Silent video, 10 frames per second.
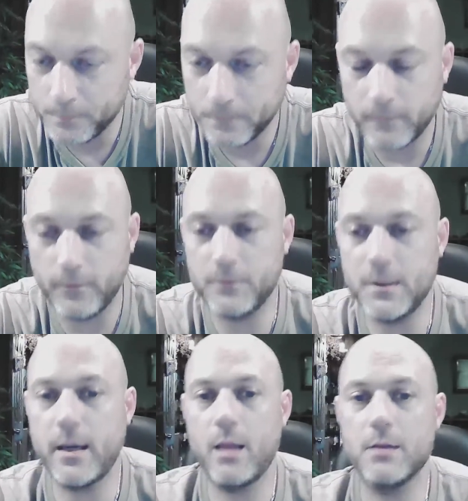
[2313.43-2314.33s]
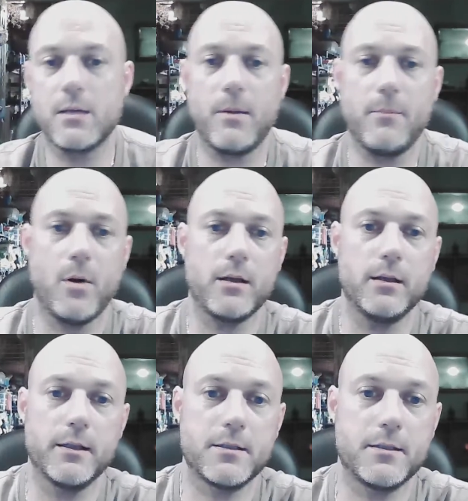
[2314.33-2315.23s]
50 cal is on my bucket
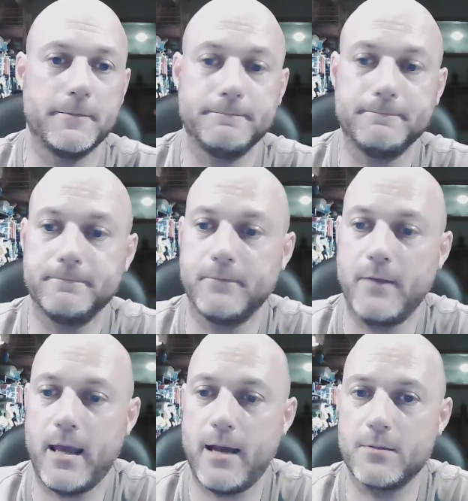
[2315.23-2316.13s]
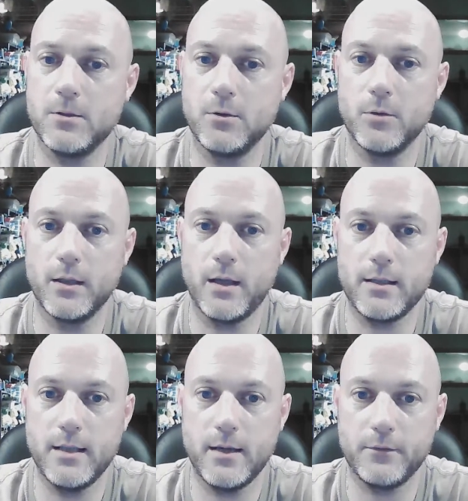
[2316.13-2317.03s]
list. Absolutely. I
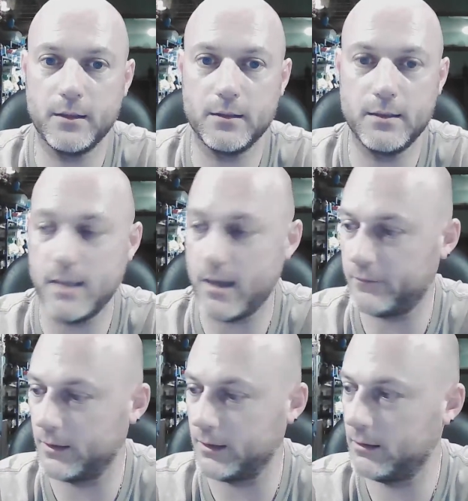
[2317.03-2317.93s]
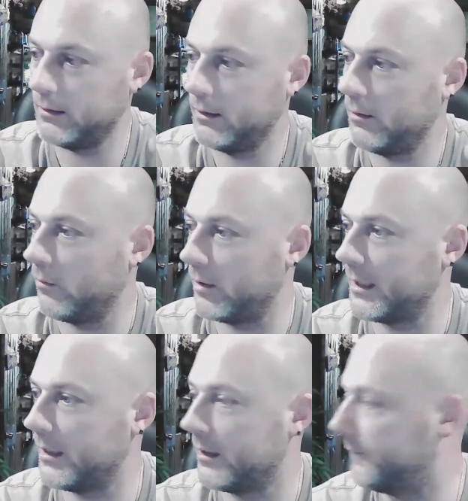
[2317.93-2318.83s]
definitely want to
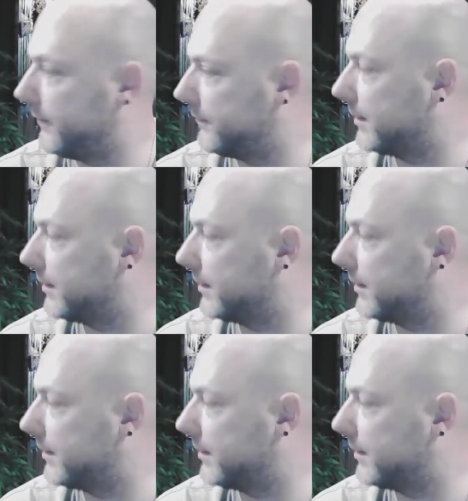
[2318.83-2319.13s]
get a 50